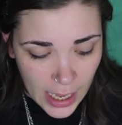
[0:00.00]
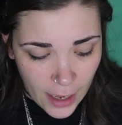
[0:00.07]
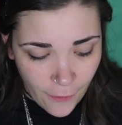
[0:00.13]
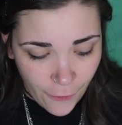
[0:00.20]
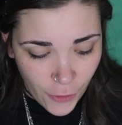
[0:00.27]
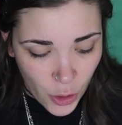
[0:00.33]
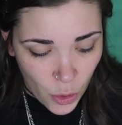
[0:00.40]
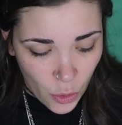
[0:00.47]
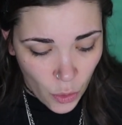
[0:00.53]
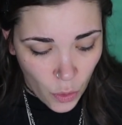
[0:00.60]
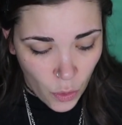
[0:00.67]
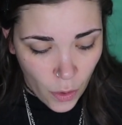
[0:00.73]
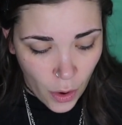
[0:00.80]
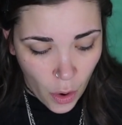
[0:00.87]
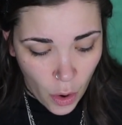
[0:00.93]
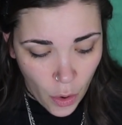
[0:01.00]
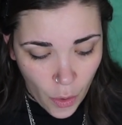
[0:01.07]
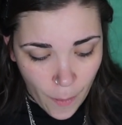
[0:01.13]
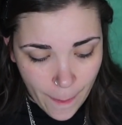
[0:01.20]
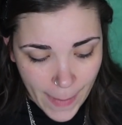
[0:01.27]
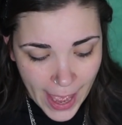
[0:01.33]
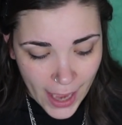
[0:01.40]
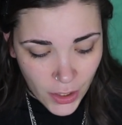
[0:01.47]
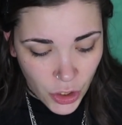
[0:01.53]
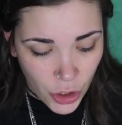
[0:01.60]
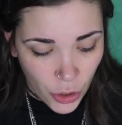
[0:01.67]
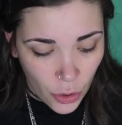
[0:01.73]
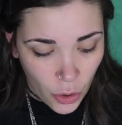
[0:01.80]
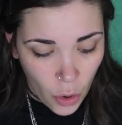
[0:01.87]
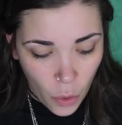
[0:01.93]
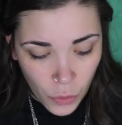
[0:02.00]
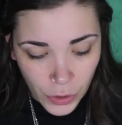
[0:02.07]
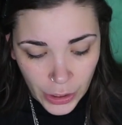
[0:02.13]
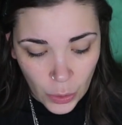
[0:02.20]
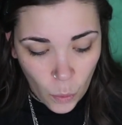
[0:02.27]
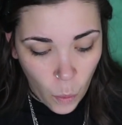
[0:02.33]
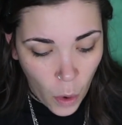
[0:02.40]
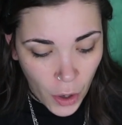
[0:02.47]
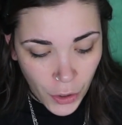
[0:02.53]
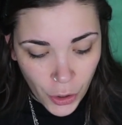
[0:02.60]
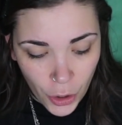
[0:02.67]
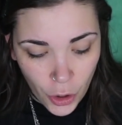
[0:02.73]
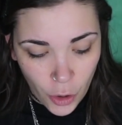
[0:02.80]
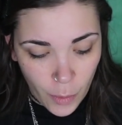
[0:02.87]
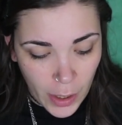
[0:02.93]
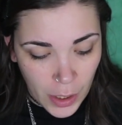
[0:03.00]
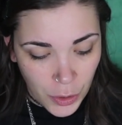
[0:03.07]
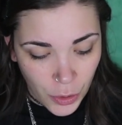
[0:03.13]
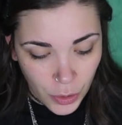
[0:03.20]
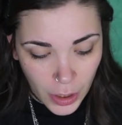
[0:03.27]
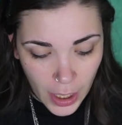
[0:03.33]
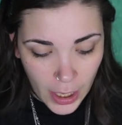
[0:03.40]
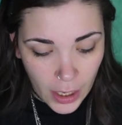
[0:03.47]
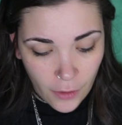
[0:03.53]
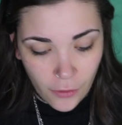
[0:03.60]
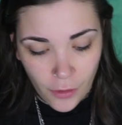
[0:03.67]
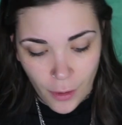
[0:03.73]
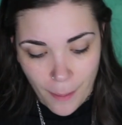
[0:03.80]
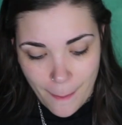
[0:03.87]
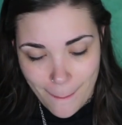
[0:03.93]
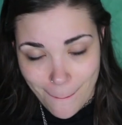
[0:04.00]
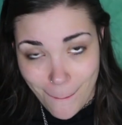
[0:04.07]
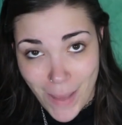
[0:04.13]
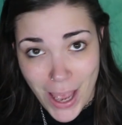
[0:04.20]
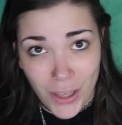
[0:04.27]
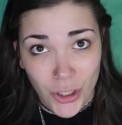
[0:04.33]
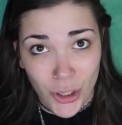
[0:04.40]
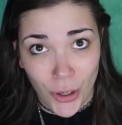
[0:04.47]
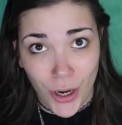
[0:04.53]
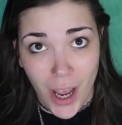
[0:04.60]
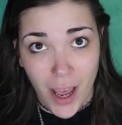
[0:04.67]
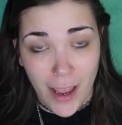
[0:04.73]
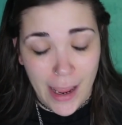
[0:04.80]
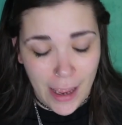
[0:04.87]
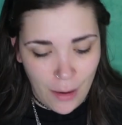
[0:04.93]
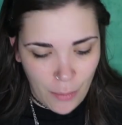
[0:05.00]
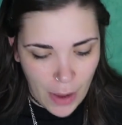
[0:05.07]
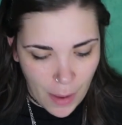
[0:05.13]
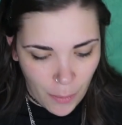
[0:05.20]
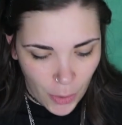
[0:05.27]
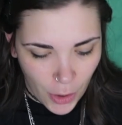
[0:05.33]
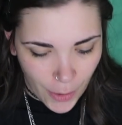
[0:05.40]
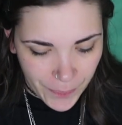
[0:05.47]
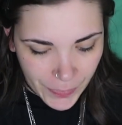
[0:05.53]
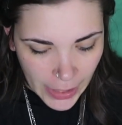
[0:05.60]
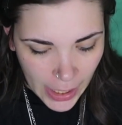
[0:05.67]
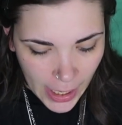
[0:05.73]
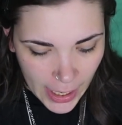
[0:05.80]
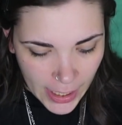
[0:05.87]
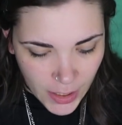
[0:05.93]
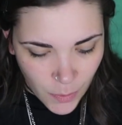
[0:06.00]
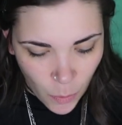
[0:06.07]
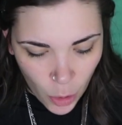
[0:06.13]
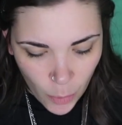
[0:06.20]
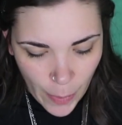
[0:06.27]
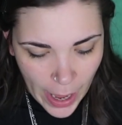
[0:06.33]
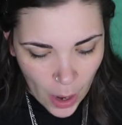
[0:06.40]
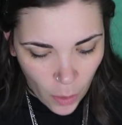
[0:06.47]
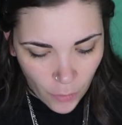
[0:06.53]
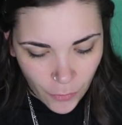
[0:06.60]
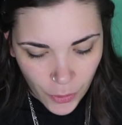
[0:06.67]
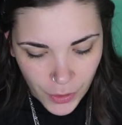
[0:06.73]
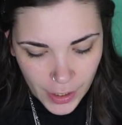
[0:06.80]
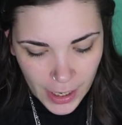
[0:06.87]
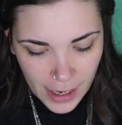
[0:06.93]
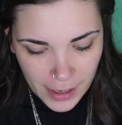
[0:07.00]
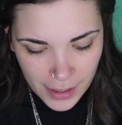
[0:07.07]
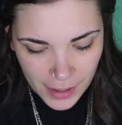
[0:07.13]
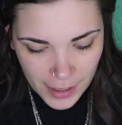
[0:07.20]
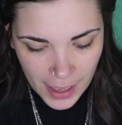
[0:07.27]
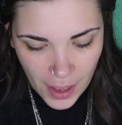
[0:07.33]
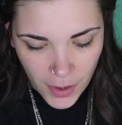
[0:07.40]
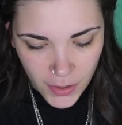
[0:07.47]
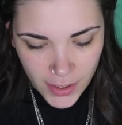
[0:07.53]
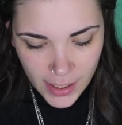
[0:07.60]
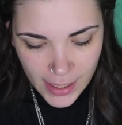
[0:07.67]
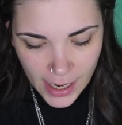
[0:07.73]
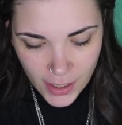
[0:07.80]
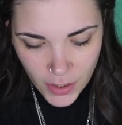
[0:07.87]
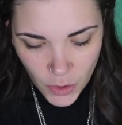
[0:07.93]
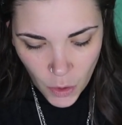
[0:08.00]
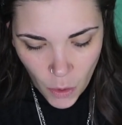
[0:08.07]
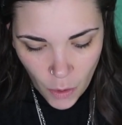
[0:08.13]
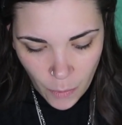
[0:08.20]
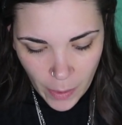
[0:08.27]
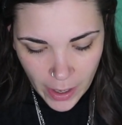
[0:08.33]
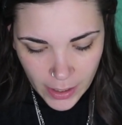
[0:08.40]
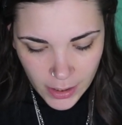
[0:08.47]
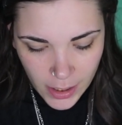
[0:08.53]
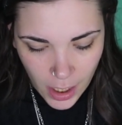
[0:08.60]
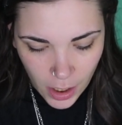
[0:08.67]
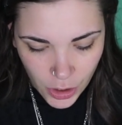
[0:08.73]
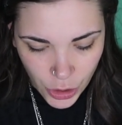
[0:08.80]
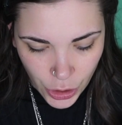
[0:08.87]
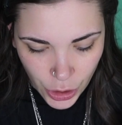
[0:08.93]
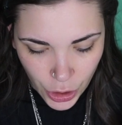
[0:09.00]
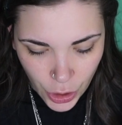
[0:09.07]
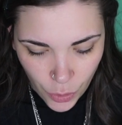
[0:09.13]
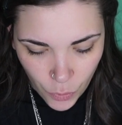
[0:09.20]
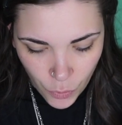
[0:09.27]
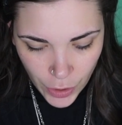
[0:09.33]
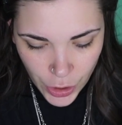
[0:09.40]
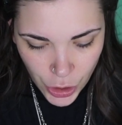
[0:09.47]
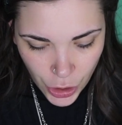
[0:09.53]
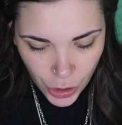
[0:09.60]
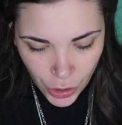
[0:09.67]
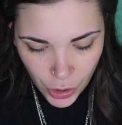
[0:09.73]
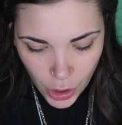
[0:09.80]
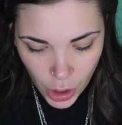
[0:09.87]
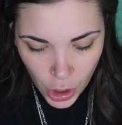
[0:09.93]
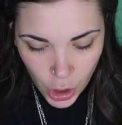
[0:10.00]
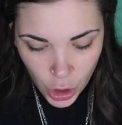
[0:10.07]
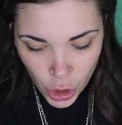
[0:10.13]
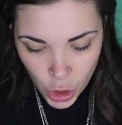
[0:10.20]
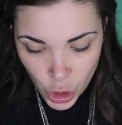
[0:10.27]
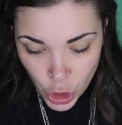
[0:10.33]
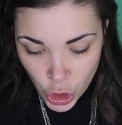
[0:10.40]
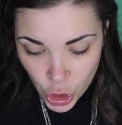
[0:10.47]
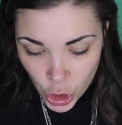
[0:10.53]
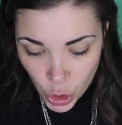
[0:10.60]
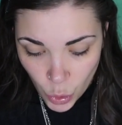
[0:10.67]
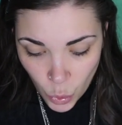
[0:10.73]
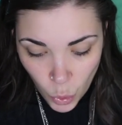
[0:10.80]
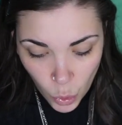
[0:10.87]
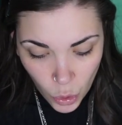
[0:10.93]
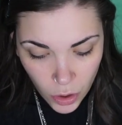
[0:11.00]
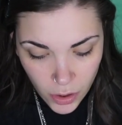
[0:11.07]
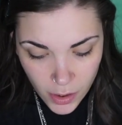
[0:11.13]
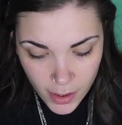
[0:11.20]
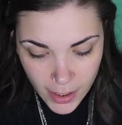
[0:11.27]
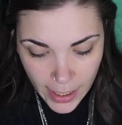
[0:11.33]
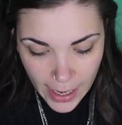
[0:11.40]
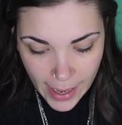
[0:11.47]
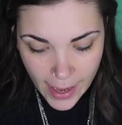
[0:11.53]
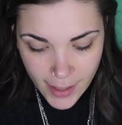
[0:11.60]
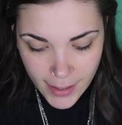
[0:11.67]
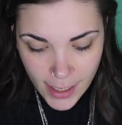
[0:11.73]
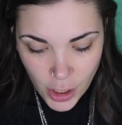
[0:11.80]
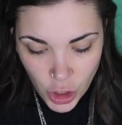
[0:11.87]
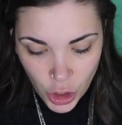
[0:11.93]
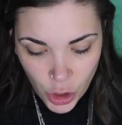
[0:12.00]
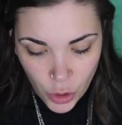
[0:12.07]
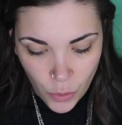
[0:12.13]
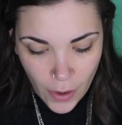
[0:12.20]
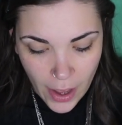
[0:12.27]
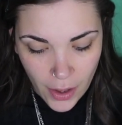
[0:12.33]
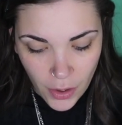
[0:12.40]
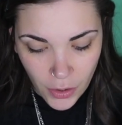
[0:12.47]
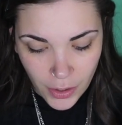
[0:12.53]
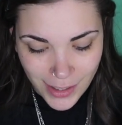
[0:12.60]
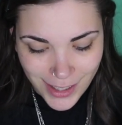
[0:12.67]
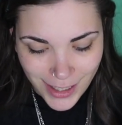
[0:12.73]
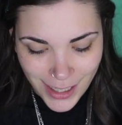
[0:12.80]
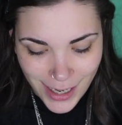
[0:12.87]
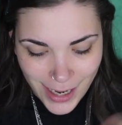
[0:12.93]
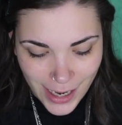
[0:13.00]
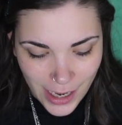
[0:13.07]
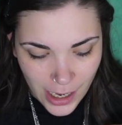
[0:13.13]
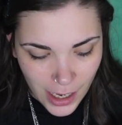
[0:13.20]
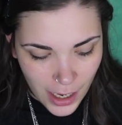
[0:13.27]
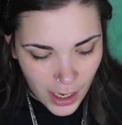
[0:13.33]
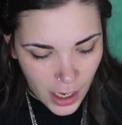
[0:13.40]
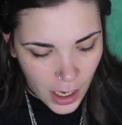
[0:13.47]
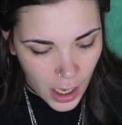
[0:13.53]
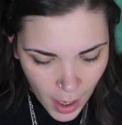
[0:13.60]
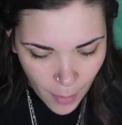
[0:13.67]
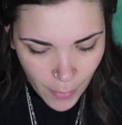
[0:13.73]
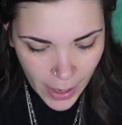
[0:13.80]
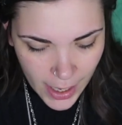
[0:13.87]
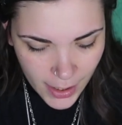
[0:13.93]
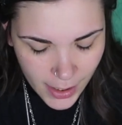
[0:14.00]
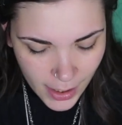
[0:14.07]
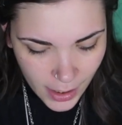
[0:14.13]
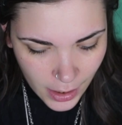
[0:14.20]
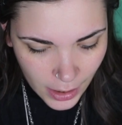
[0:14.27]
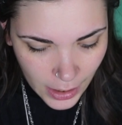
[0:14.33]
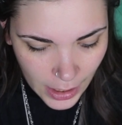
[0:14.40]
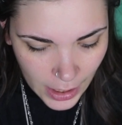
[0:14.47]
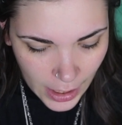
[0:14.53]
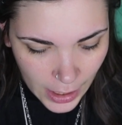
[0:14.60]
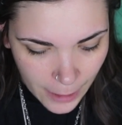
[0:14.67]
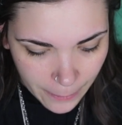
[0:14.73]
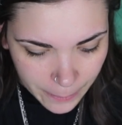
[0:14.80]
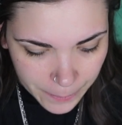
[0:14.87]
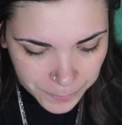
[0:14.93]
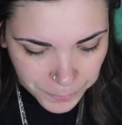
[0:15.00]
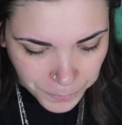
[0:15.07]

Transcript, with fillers: if you master only one herb in your life, master cayenne pepper. It's more powerful than anything else. And that is a quote by Doctor Richard Schulze, S H U L Z E. Basically,